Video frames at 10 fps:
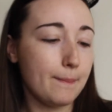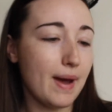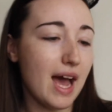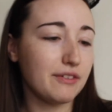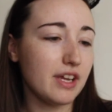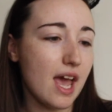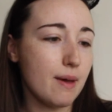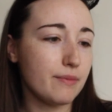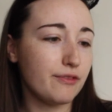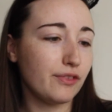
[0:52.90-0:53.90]
Barry
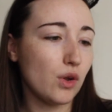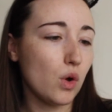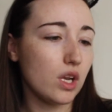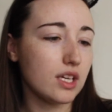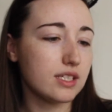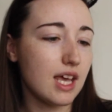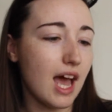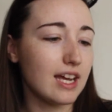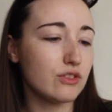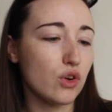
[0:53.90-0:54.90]
M Flawless
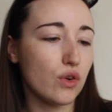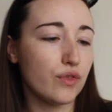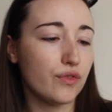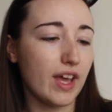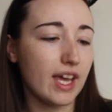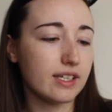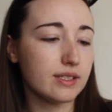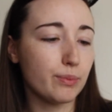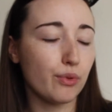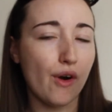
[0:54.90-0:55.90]
Hydro
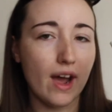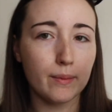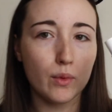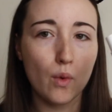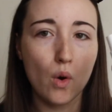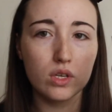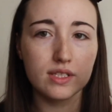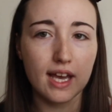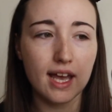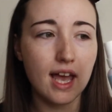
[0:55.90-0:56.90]
Fix Primer
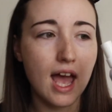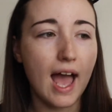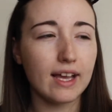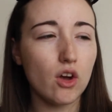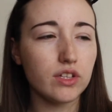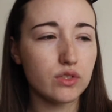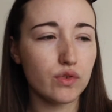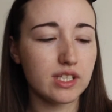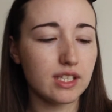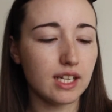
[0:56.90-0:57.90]
Water. I got this
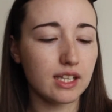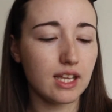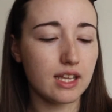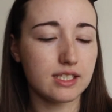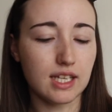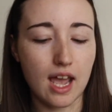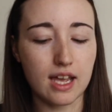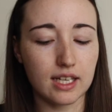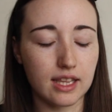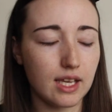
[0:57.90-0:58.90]
recently the other day
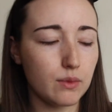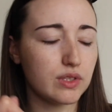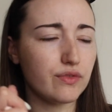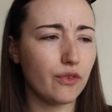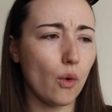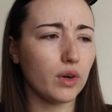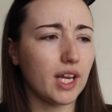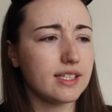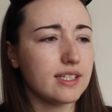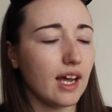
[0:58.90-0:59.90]
and I think it was
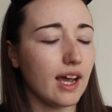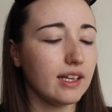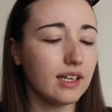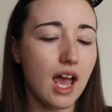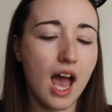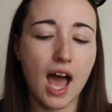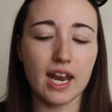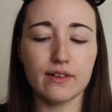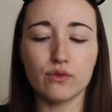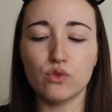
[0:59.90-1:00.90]
$4.99
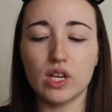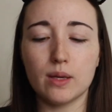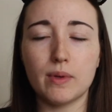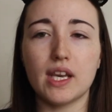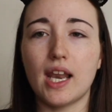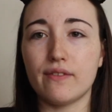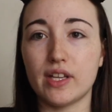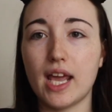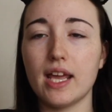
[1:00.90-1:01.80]
and I've really been loving